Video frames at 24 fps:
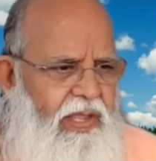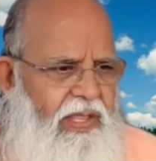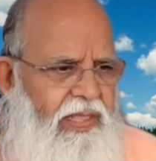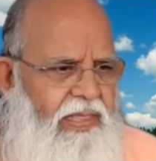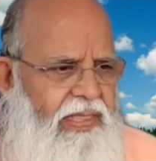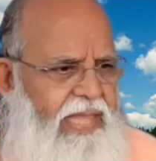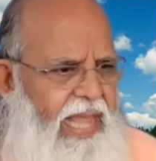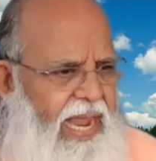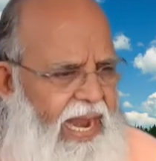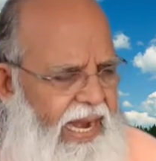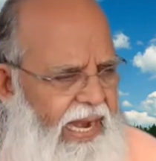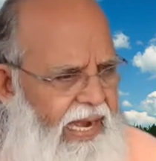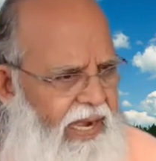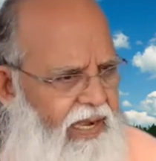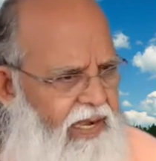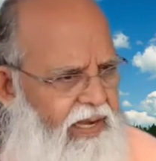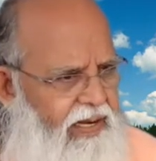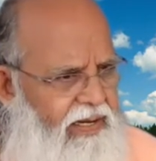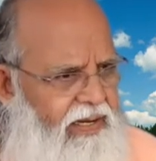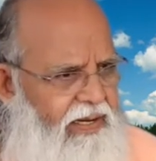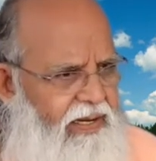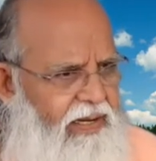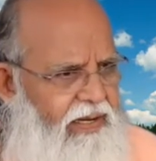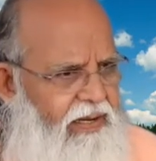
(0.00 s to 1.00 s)
That
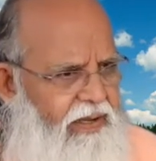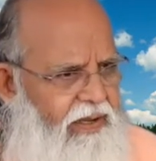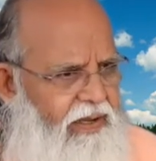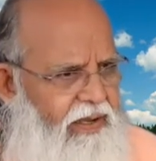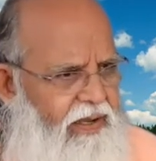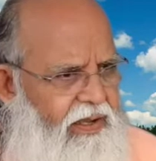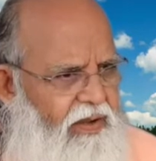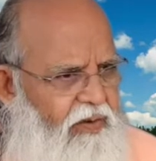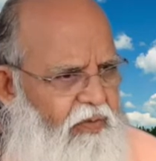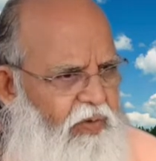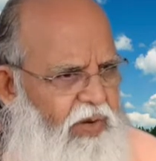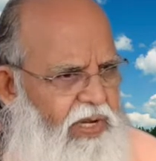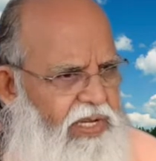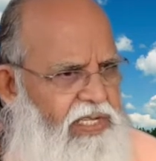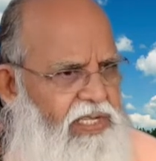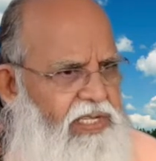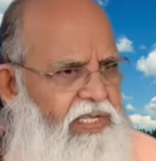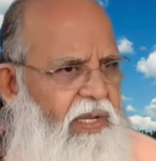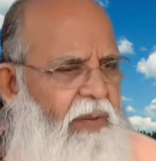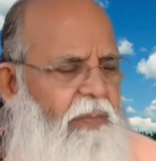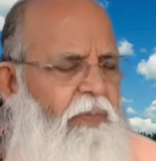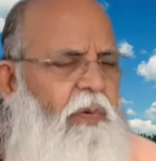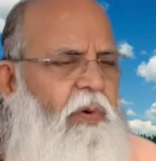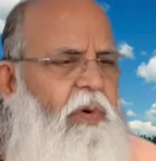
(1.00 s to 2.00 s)
which
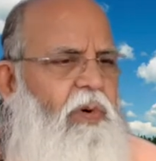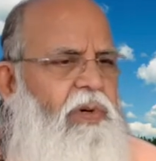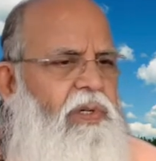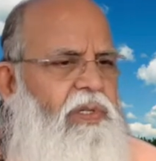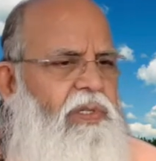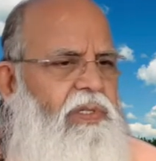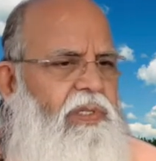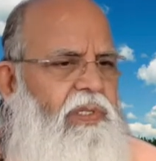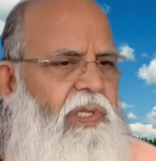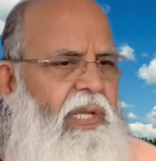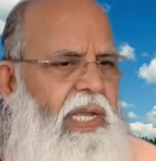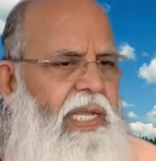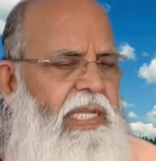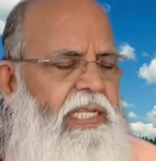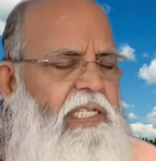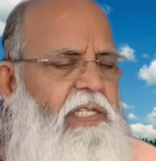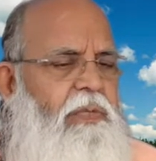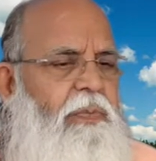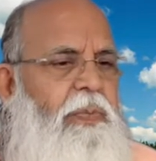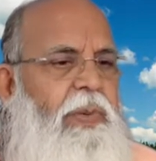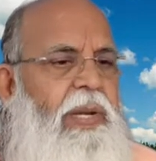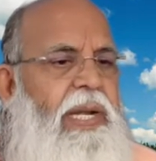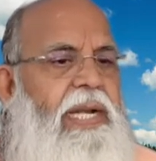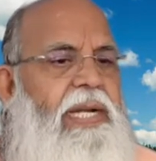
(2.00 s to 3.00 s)
supports and
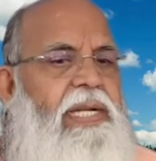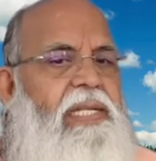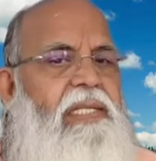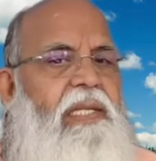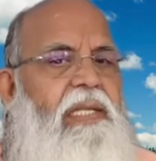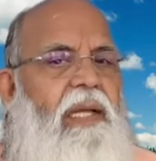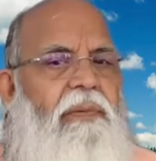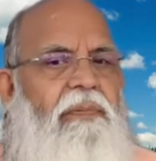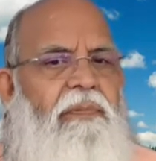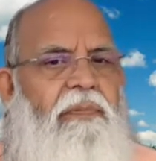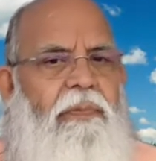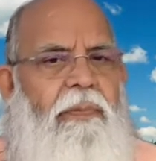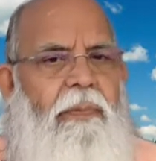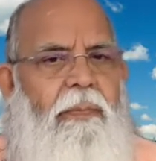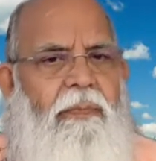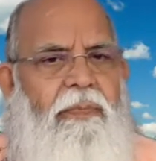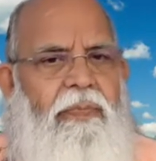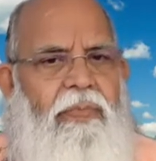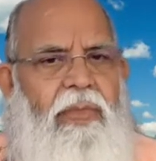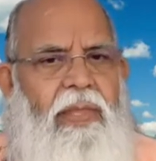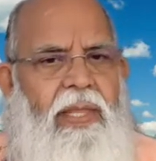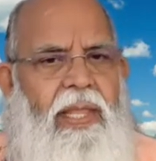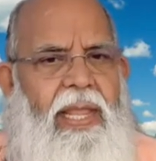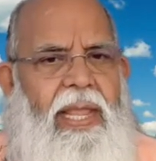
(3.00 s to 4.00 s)
speeds up
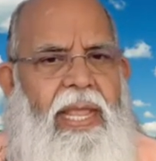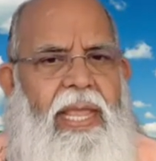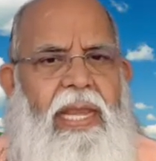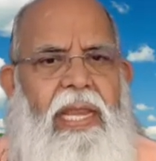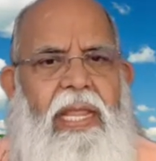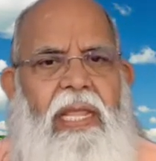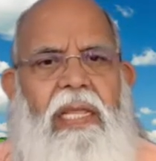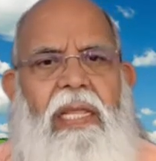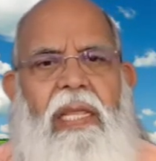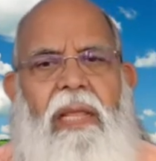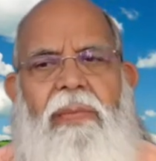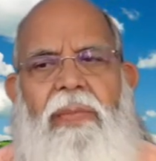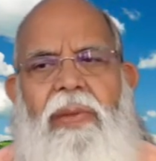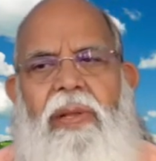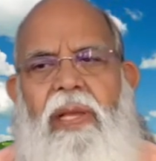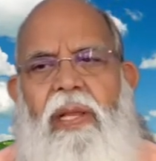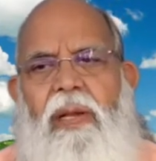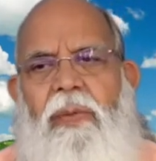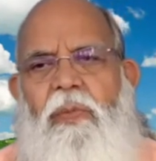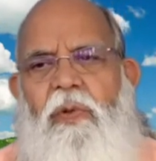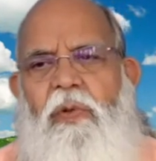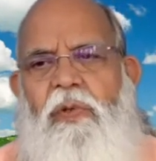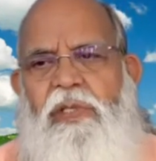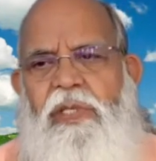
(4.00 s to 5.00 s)
any chemical
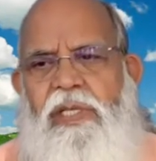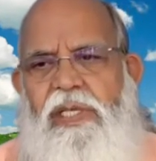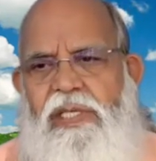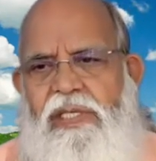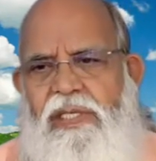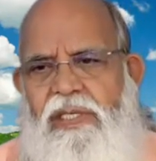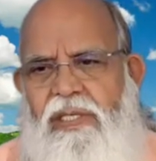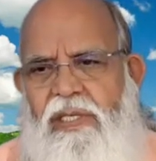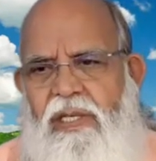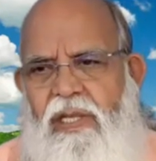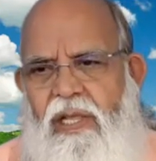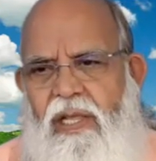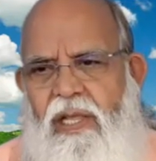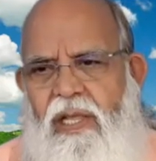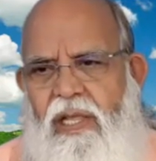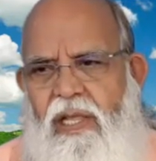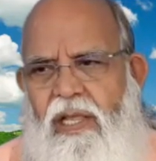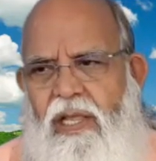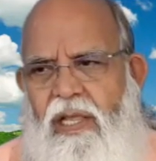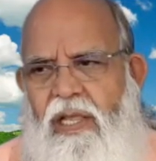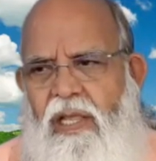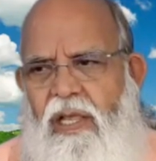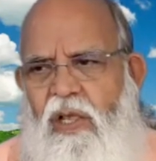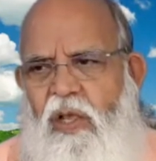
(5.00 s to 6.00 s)
process
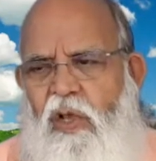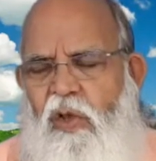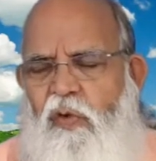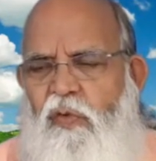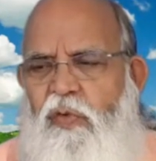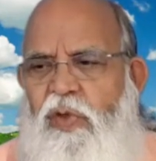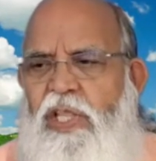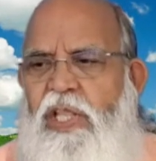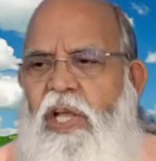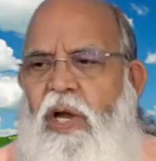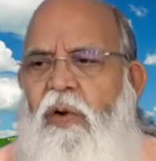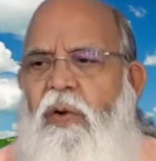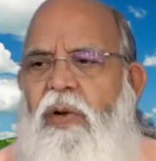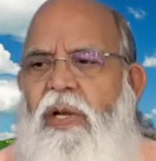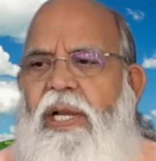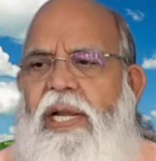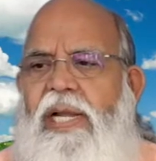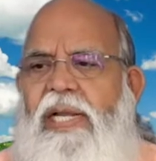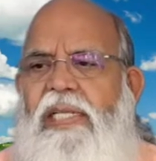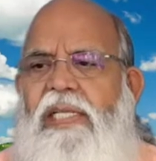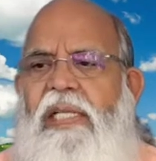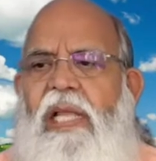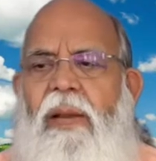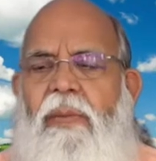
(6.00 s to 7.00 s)
without
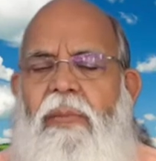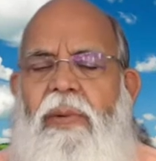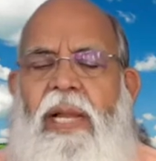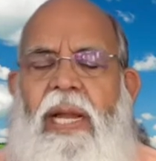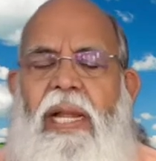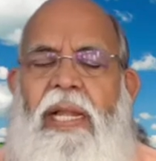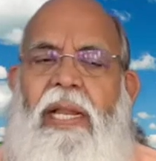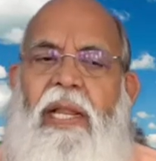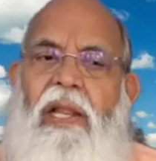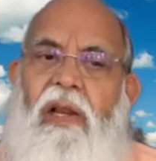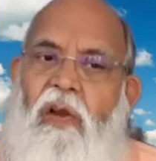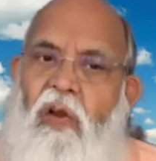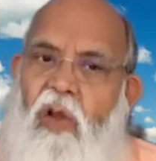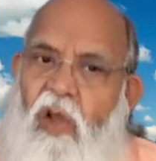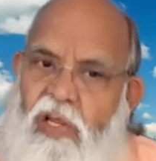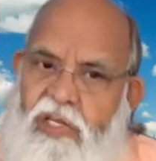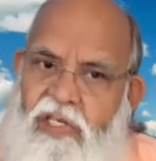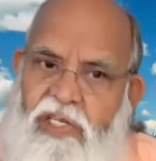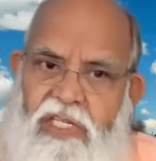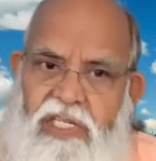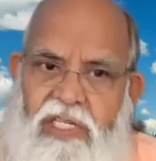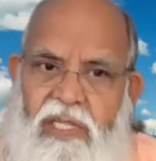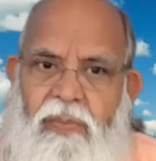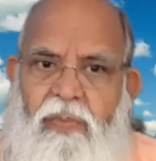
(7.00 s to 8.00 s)
itself getting
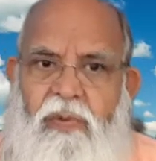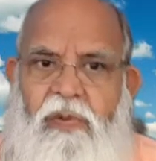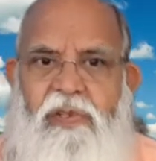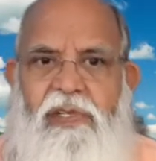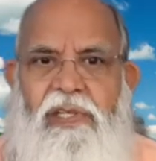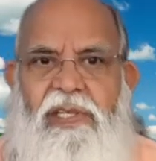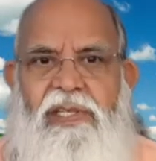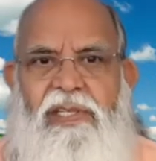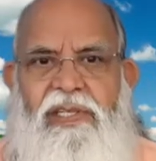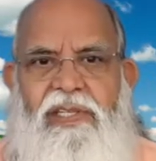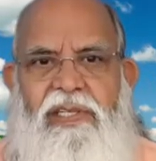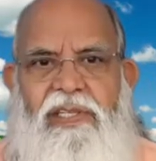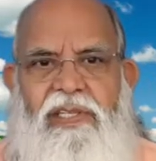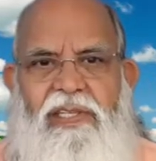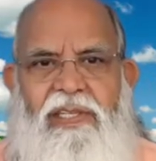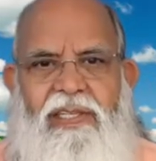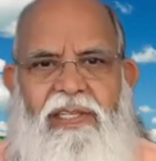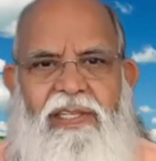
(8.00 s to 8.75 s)
lost in the process.